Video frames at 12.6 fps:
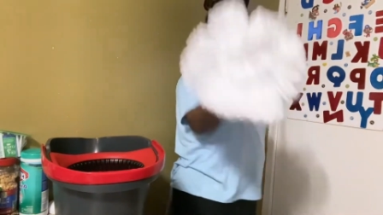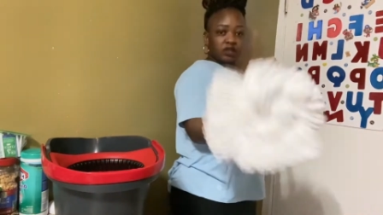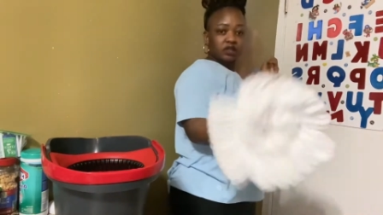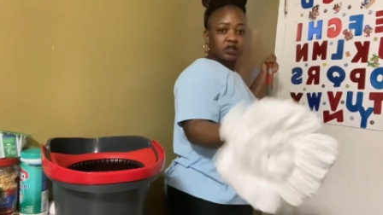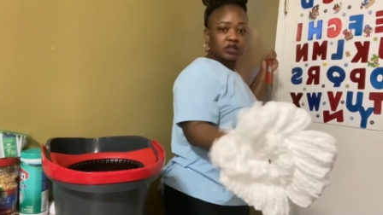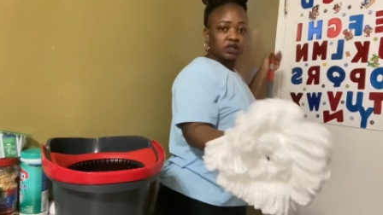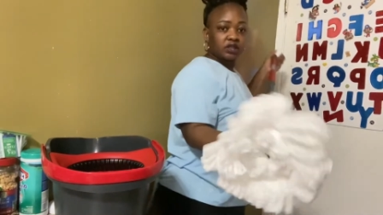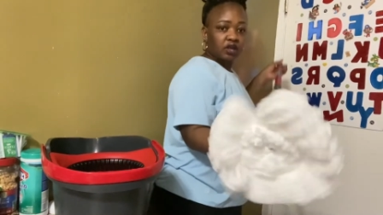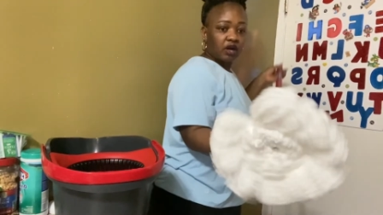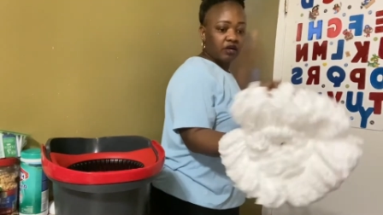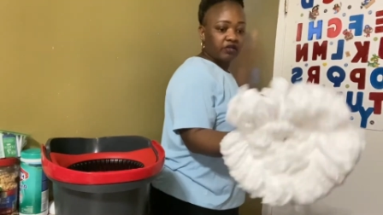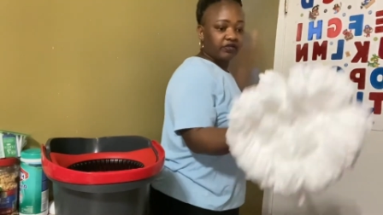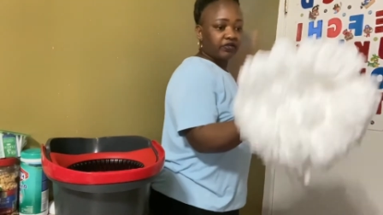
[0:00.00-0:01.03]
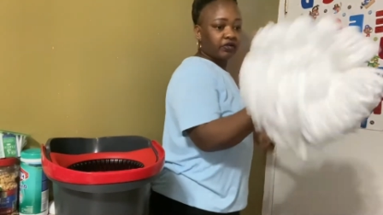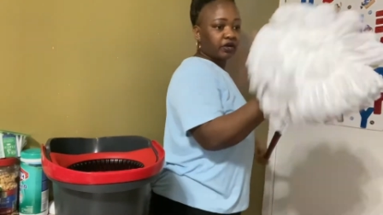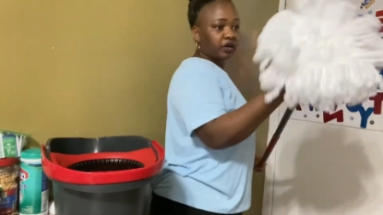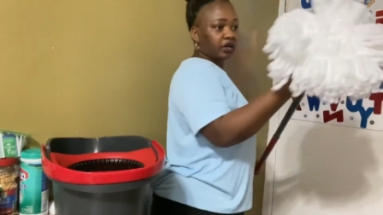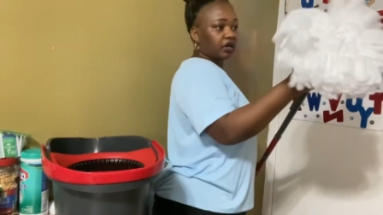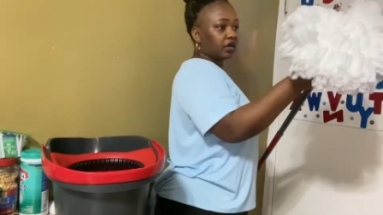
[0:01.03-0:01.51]
This is how
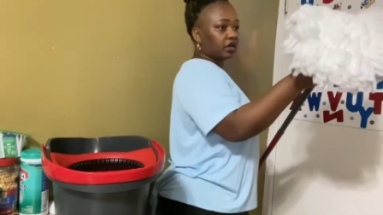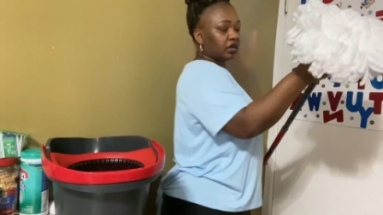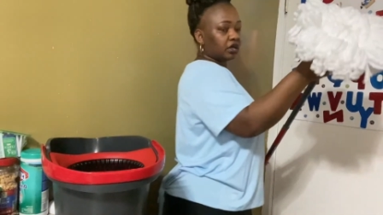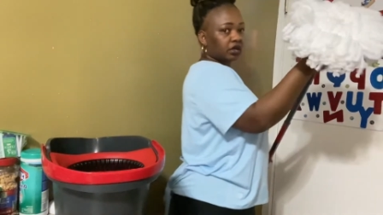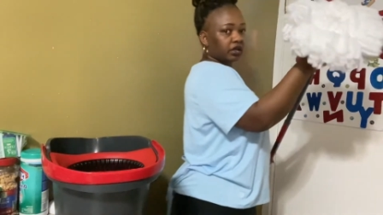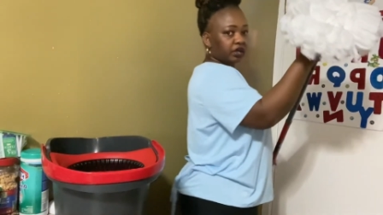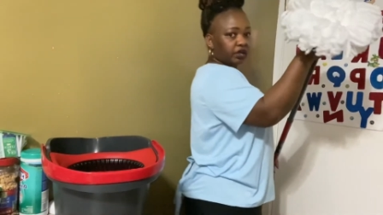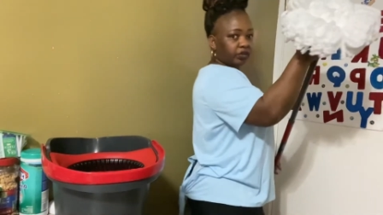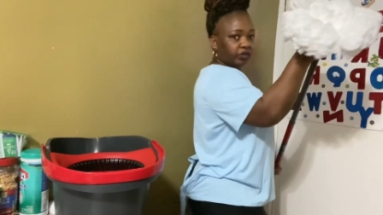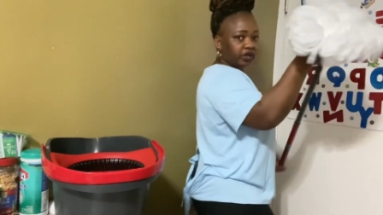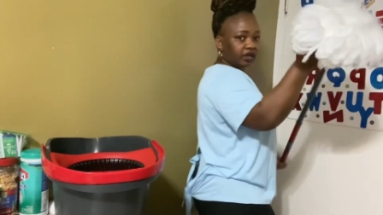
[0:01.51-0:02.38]
far it went.